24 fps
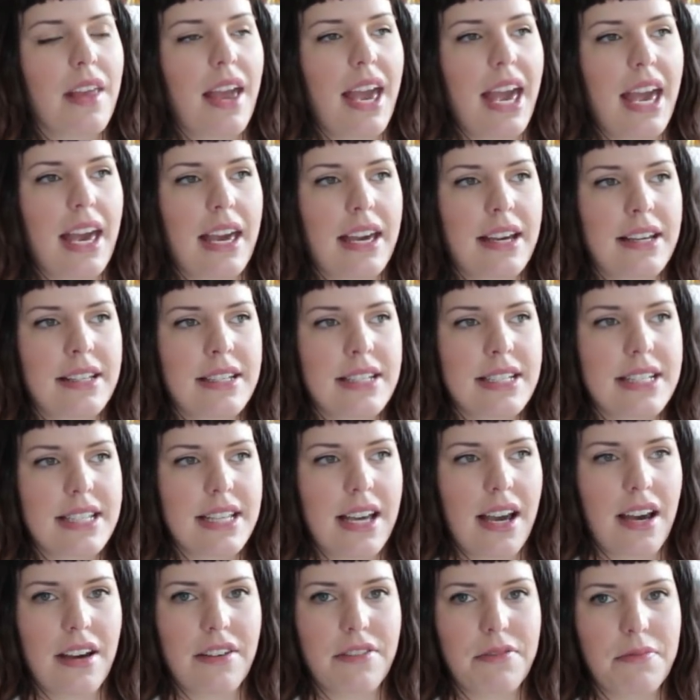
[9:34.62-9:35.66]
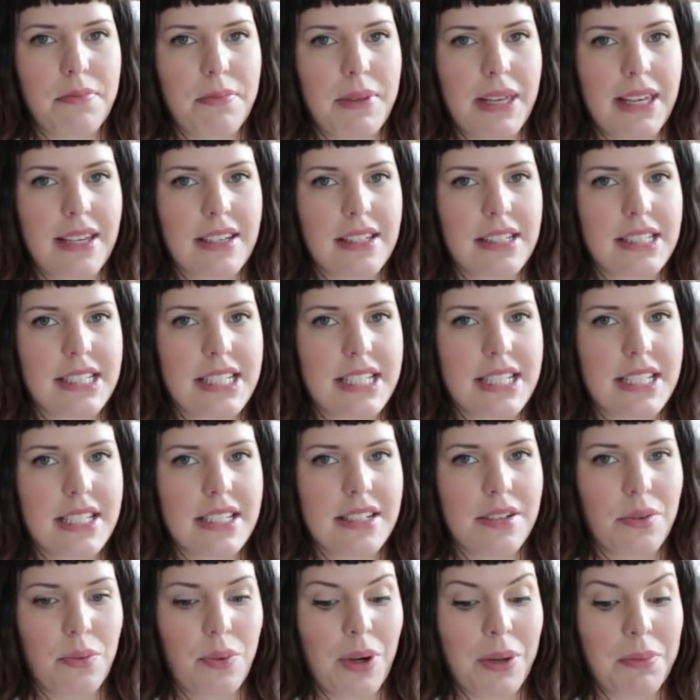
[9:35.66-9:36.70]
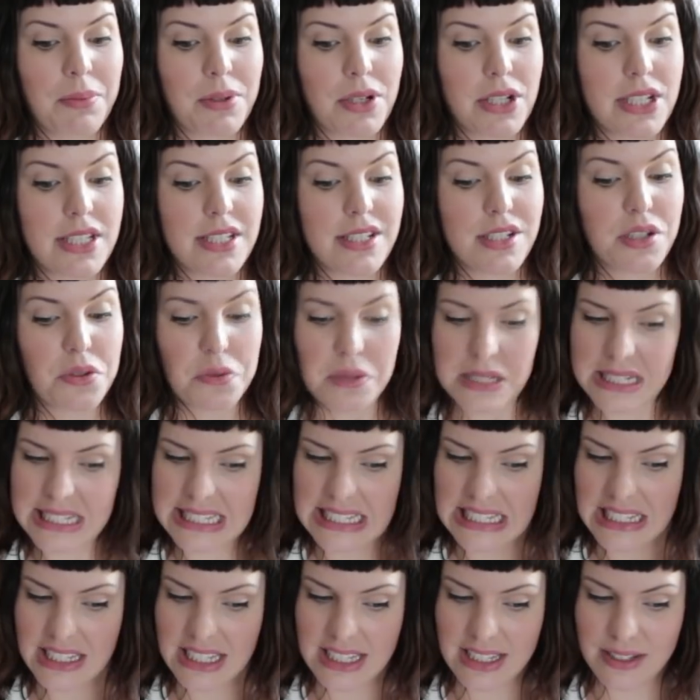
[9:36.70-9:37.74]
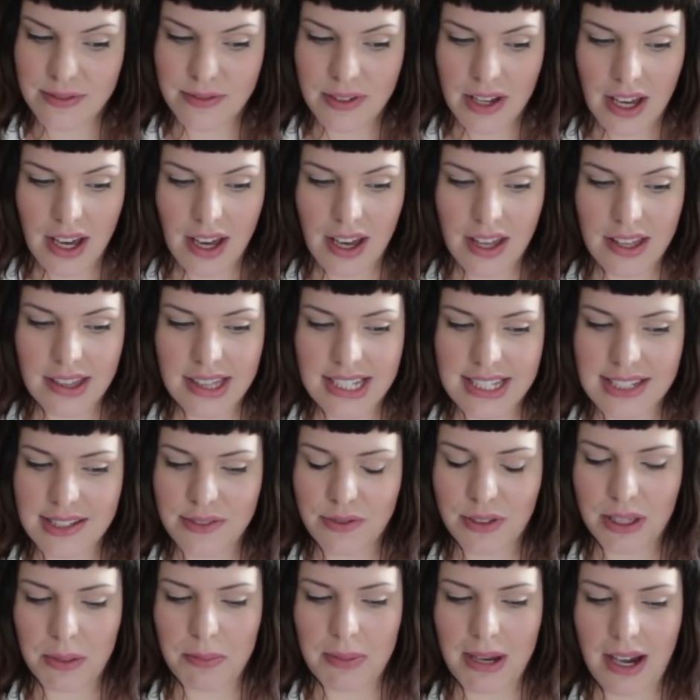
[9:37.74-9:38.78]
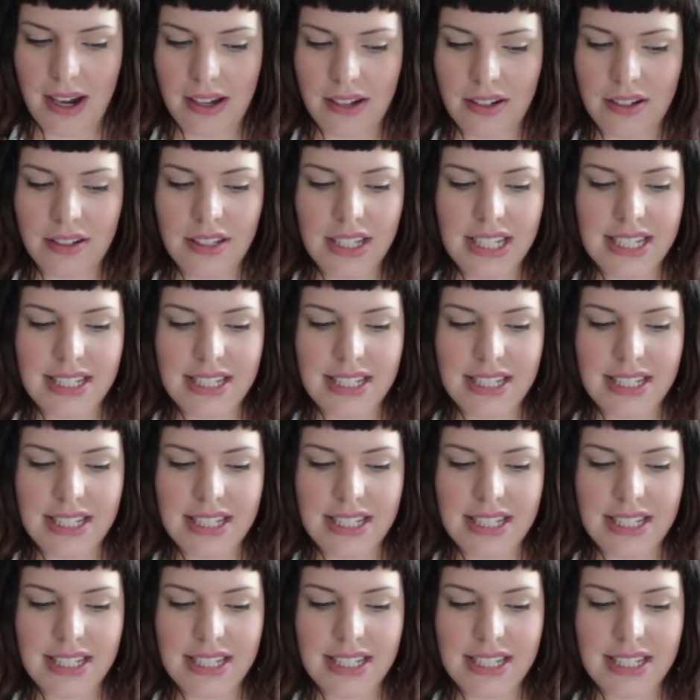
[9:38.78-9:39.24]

and have picked one person to receive this free pattern.